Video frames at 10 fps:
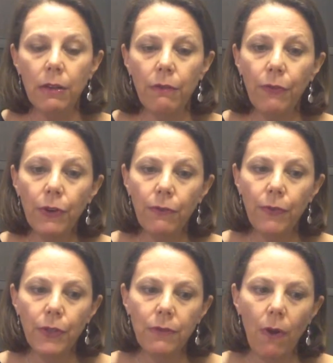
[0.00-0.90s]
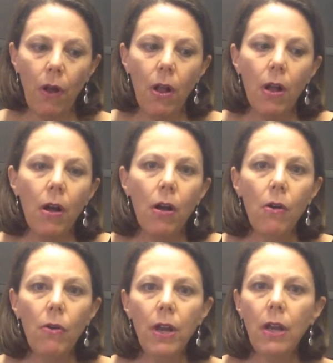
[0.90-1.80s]
first of all,
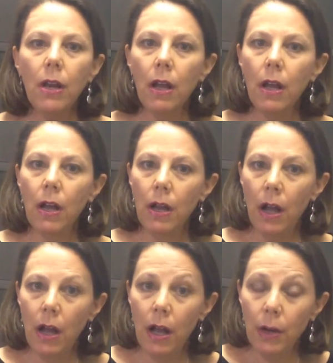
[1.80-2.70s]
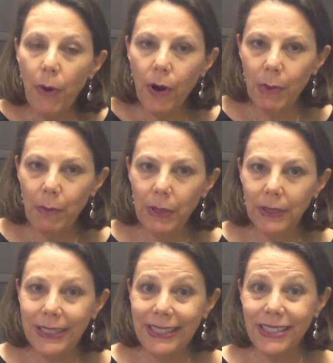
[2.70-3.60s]
owning an apartment
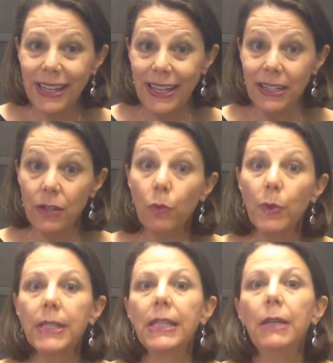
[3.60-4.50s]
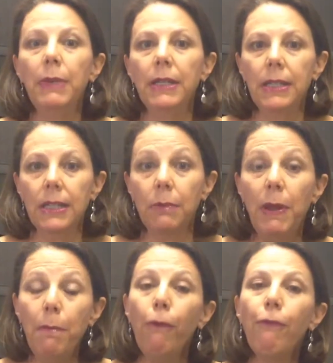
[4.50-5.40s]
building is a risky business.
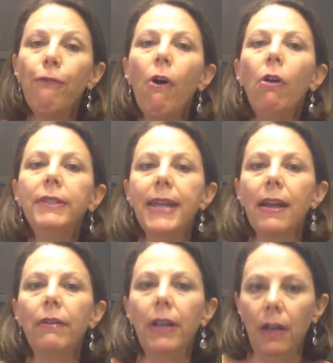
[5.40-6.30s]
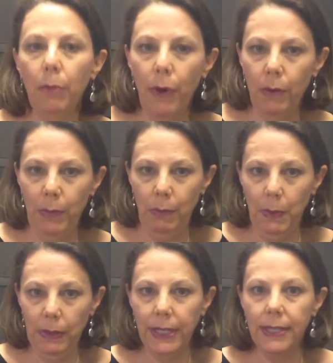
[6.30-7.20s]
People fall down in apartment
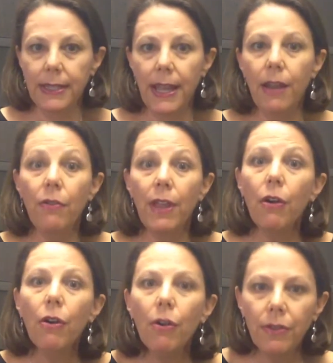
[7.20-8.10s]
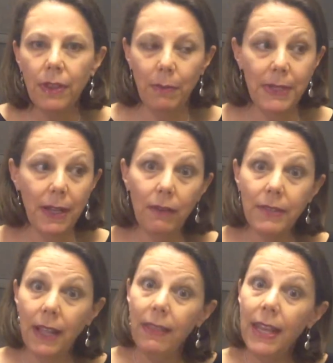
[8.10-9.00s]
buildings. They hurt
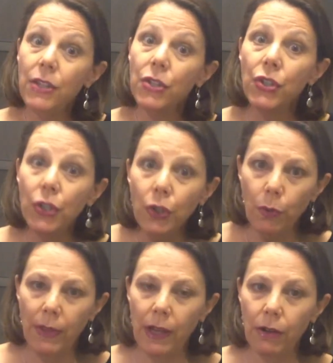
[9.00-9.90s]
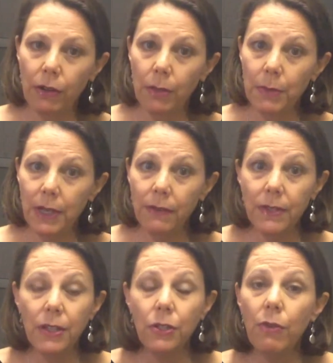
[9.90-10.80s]
themselves, and they sue when they hurt themselves.
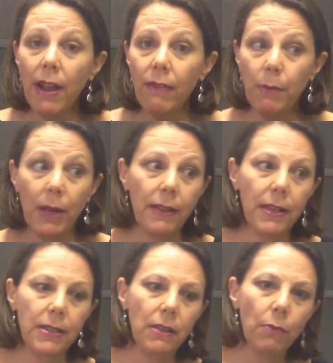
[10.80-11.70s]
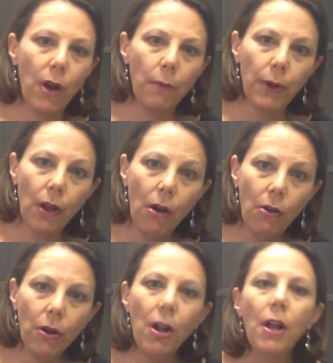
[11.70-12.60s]
They sue everybody. They sue the property
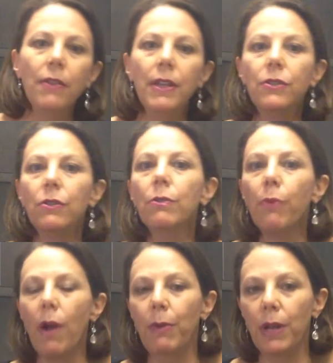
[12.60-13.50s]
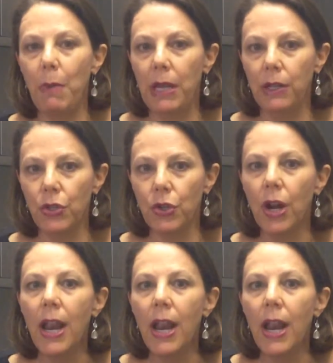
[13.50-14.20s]
owner, they sue the property manager.